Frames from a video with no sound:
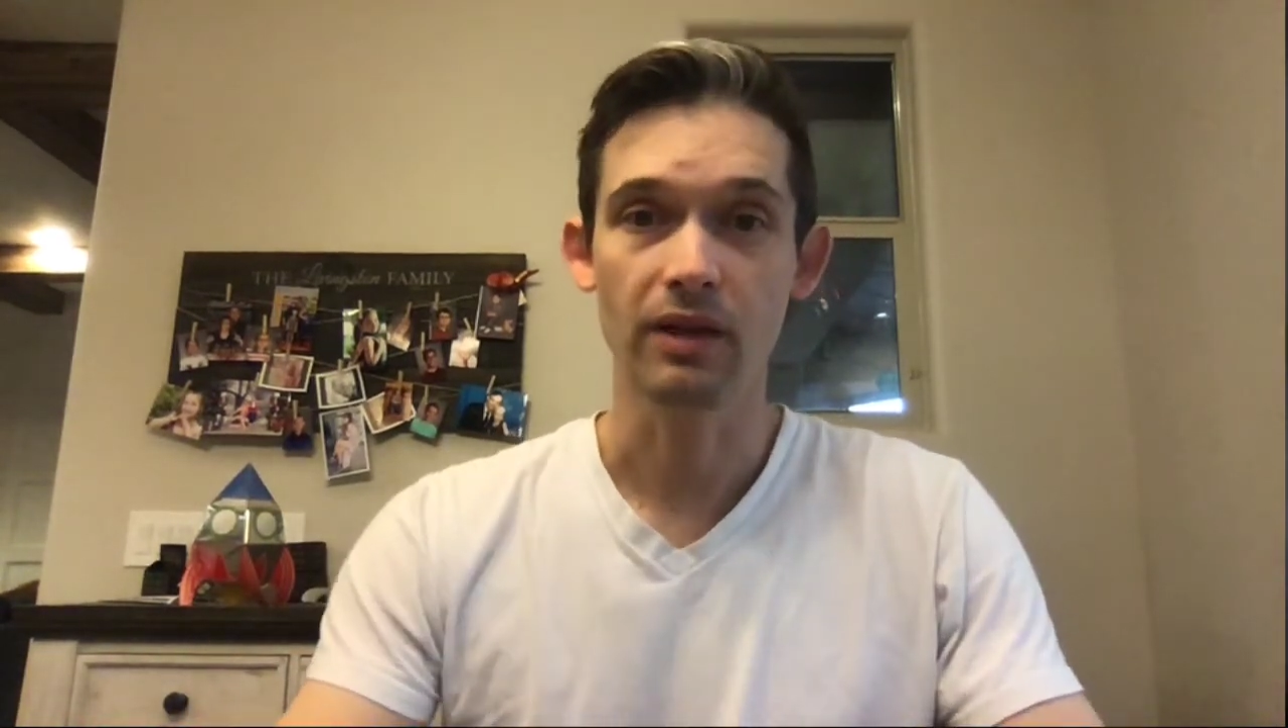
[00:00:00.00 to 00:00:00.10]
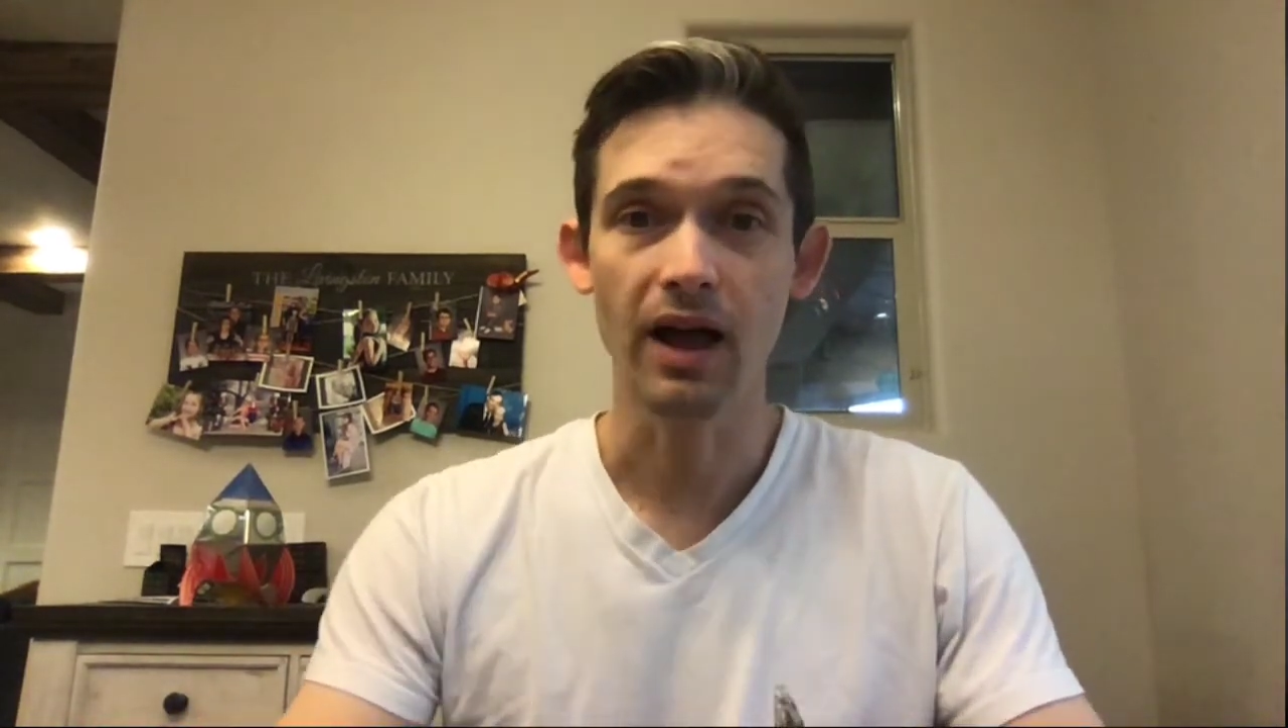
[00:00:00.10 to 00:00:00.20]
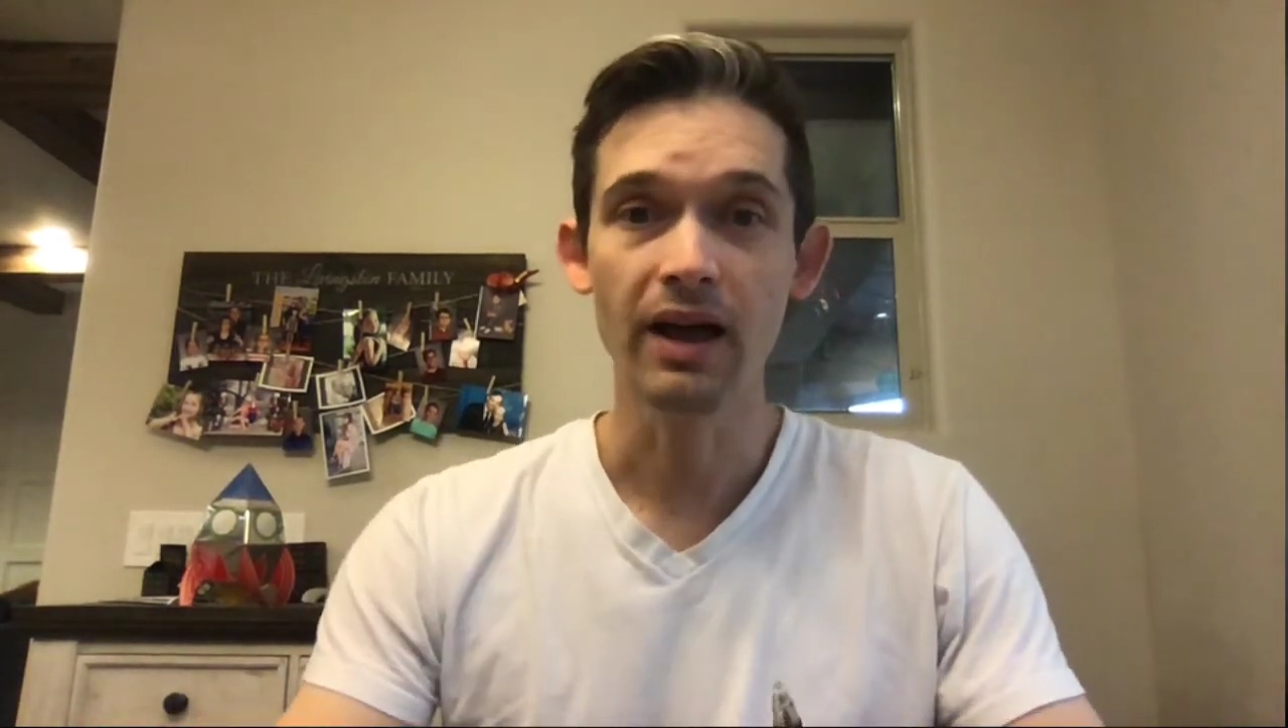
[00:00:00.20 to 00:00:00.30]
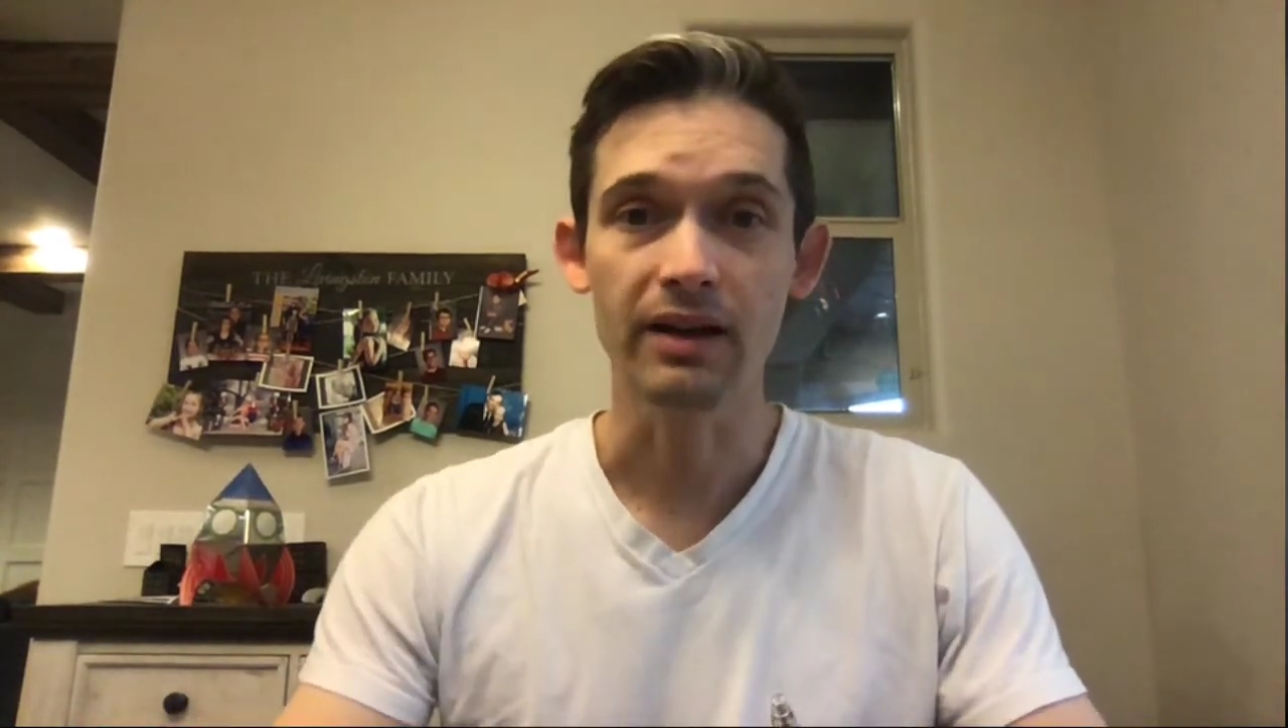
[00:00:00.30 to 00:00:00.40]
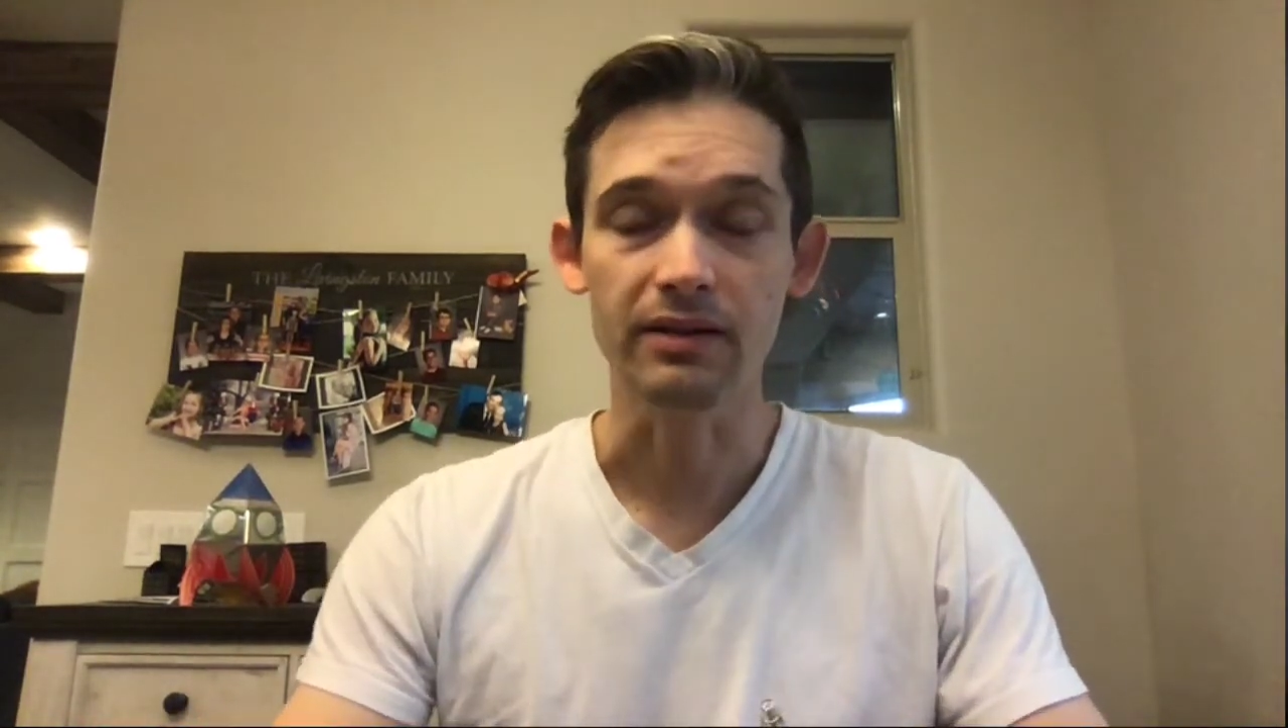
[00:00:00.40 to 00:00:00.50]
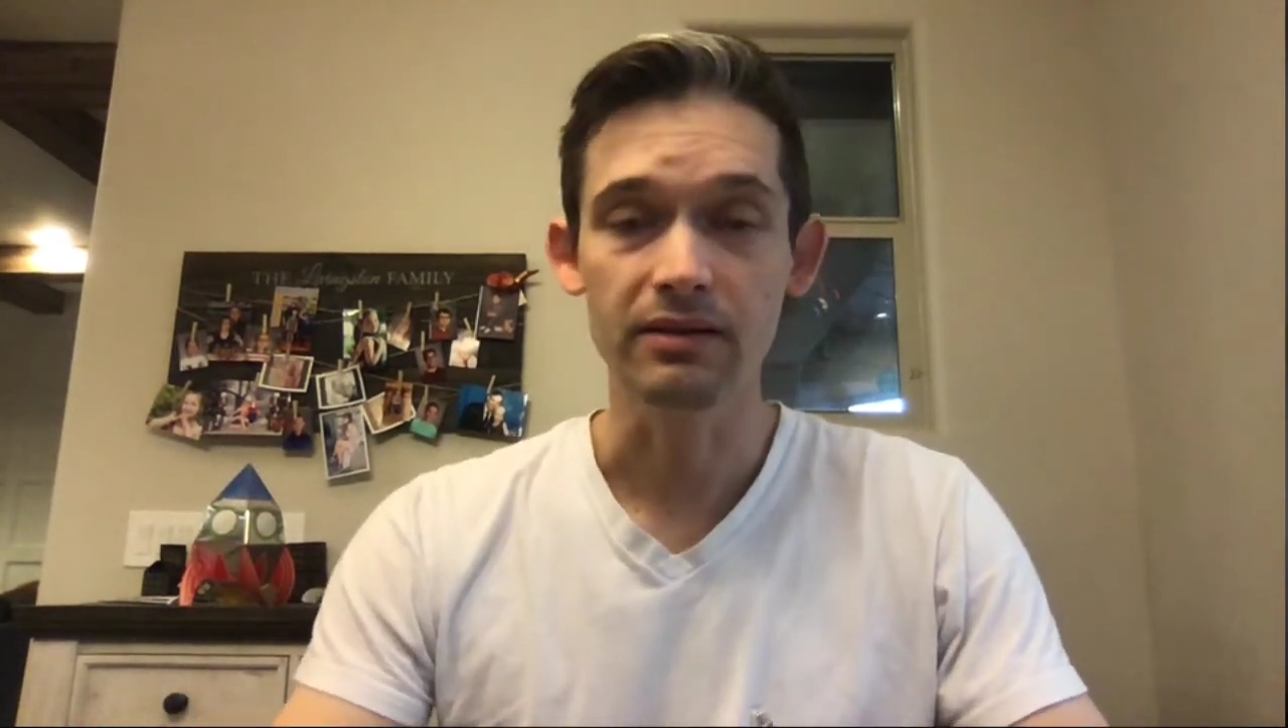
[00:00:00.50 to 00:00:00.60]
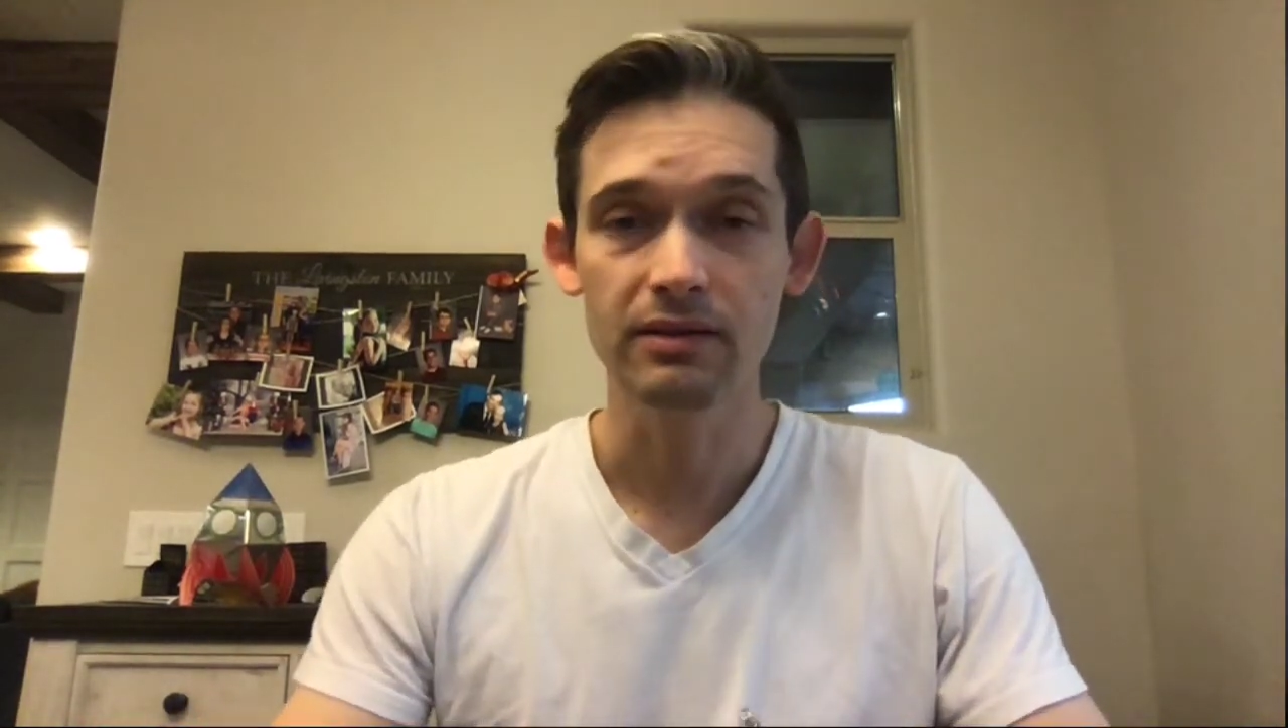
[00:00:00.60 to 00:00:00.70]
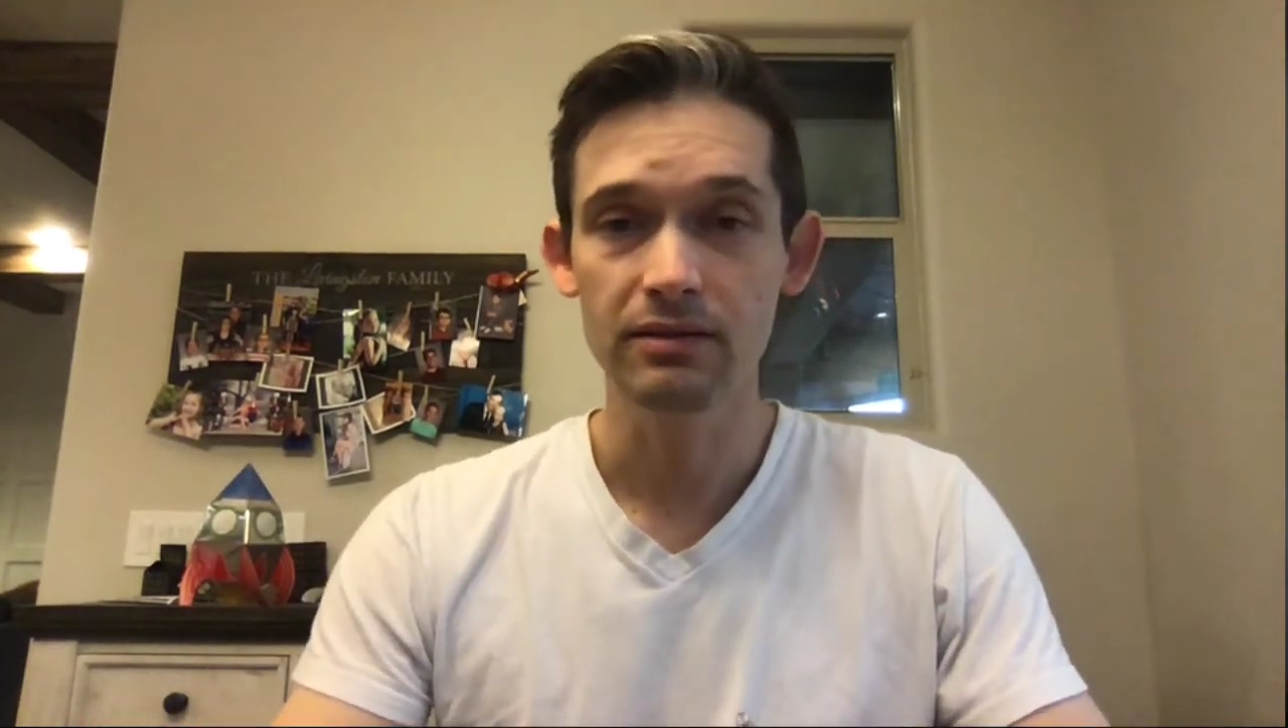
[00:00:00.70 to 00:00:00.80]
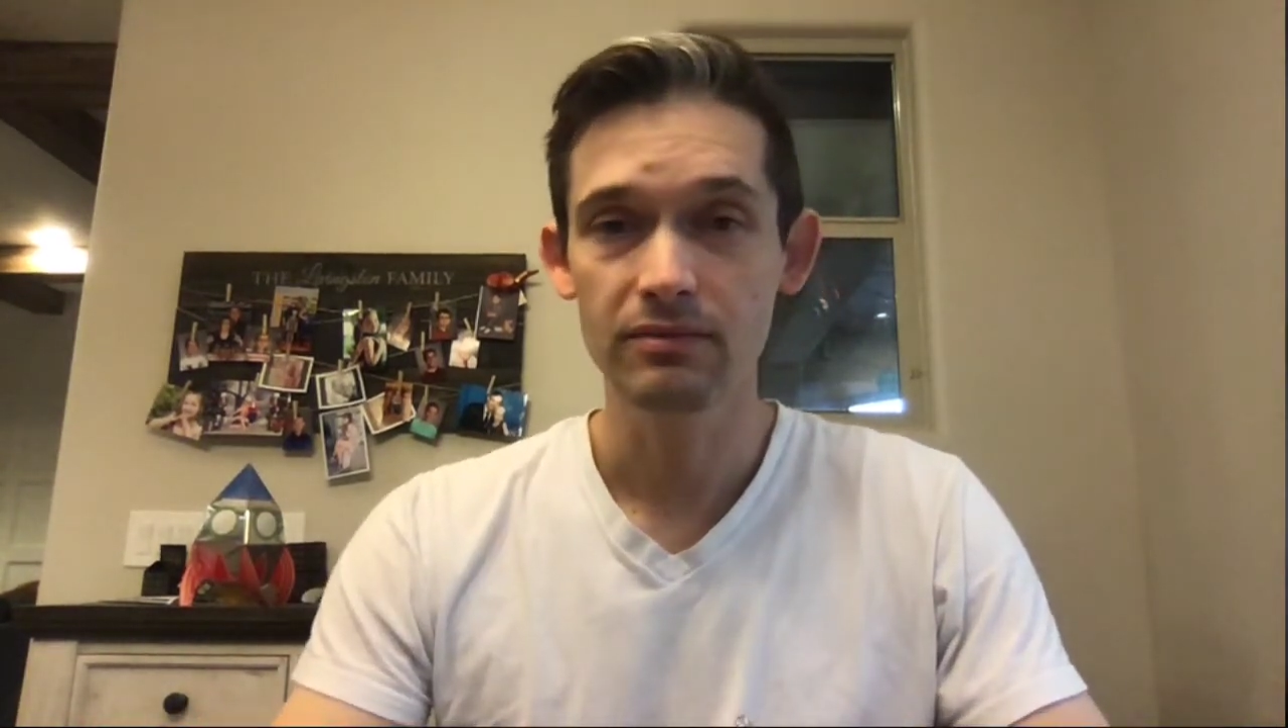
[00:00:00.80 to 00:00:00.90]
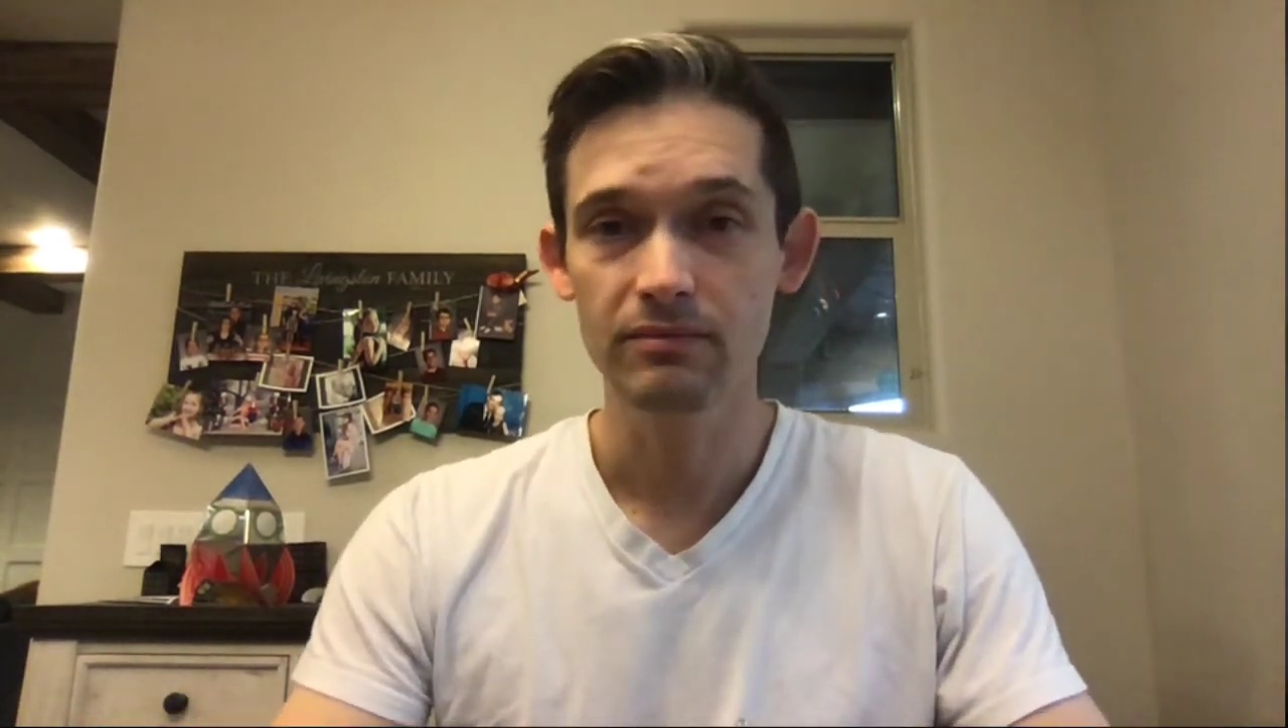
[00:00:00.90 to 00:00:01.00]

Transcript: lies,